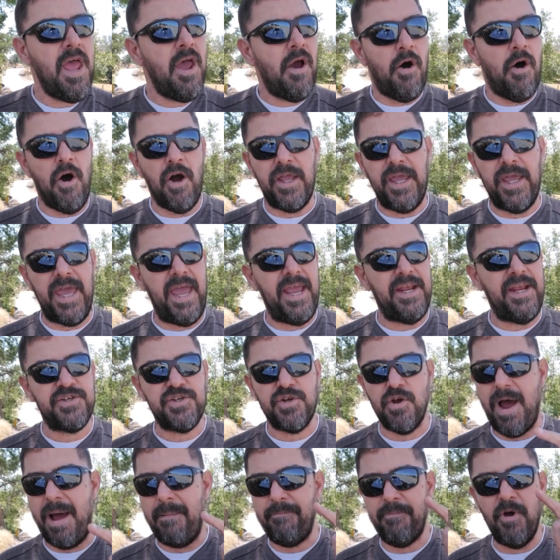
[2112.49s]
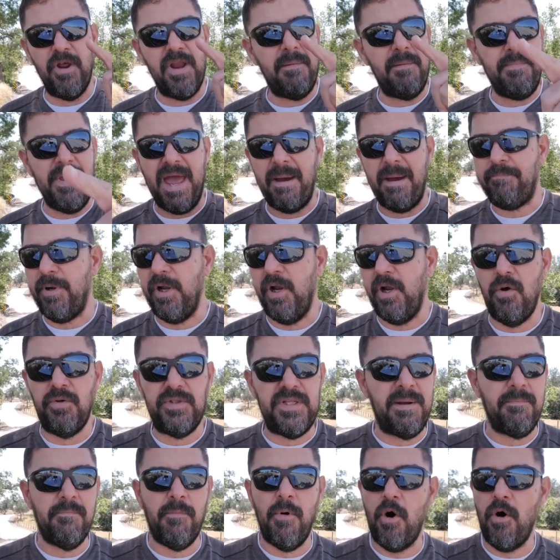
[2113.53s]
Okay, so I'm going to be
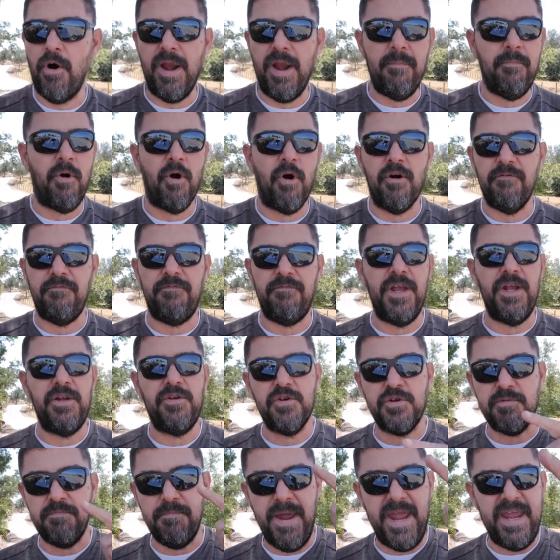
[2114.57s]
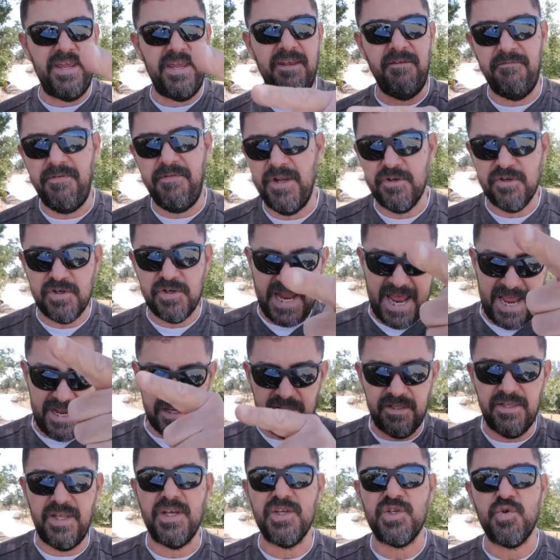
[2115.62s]
uploading more and more videos, making videos like
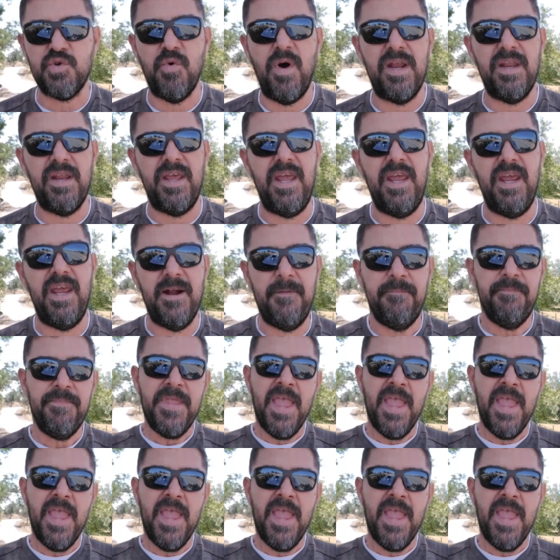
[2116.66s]
this one here.